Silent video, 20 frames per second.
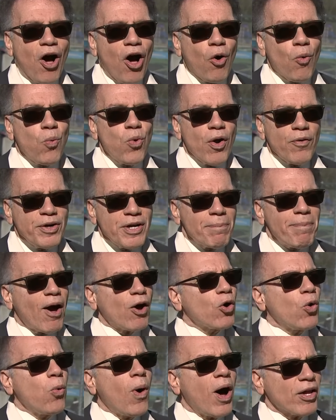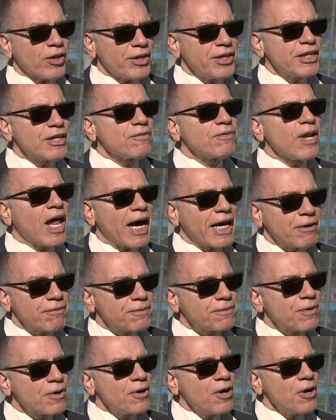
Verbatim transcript: are worried about quality of life.